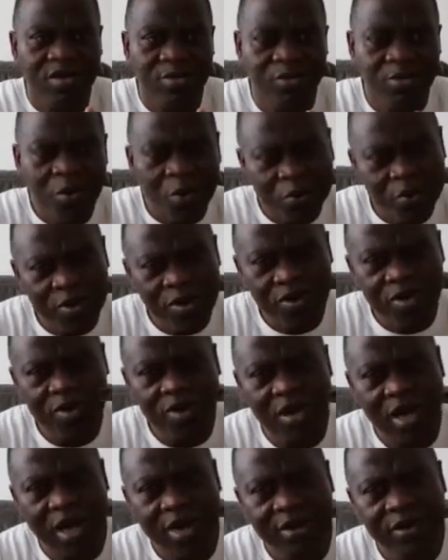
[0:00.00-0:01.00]
pupils
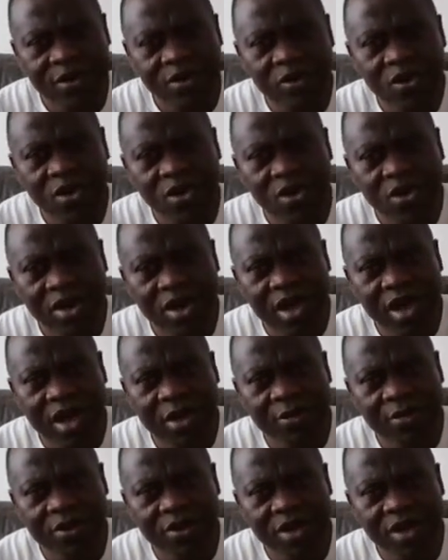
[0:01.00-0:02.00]
are no longer
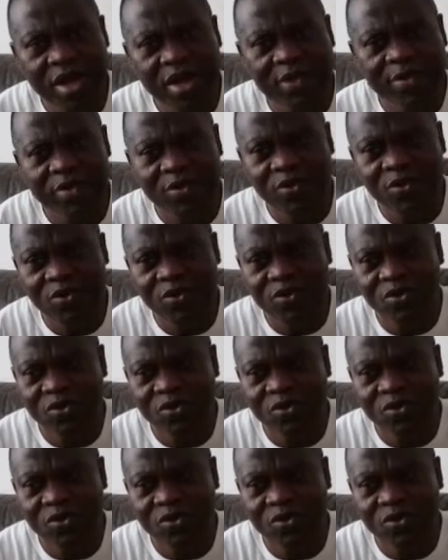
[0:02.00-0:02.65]
being able